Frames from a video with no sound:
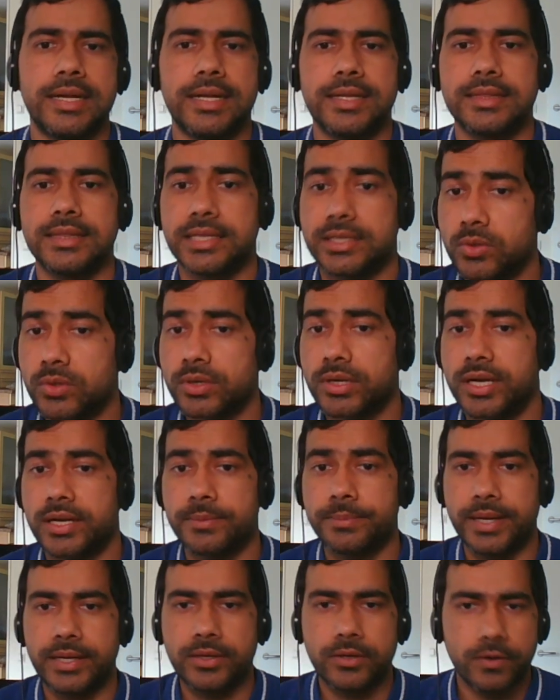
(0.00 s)
And they don't
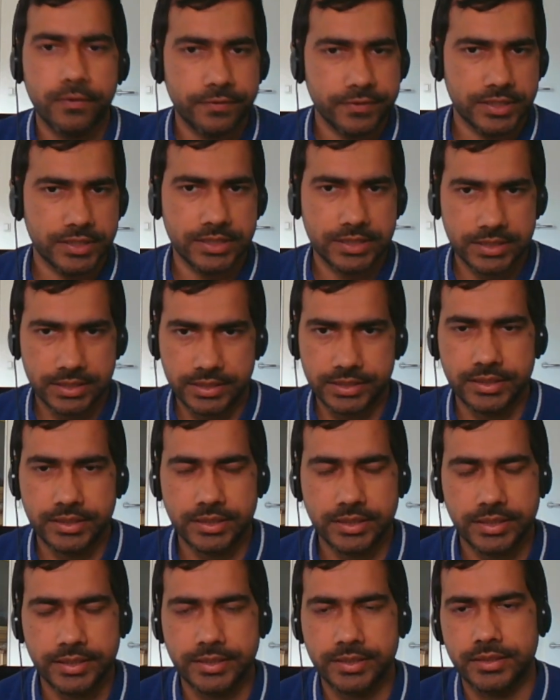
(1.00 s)
have back offices
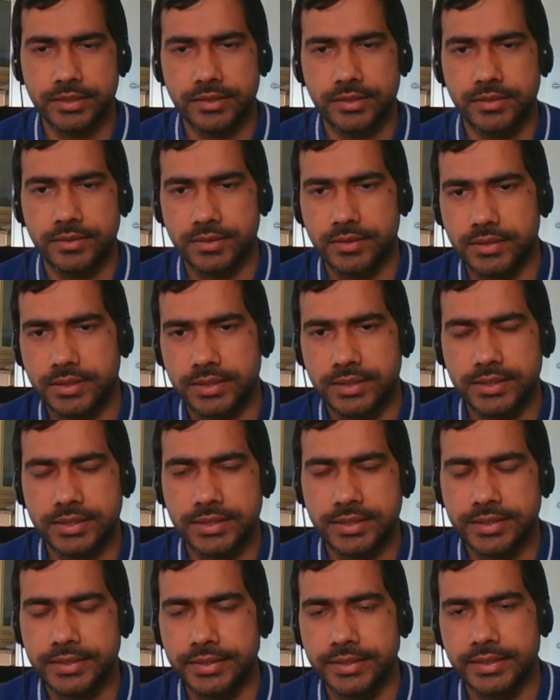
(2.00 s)
in
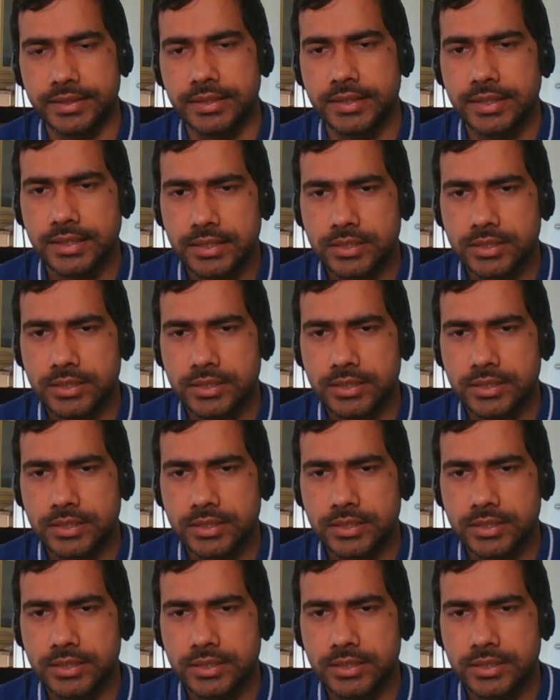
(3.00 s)
India.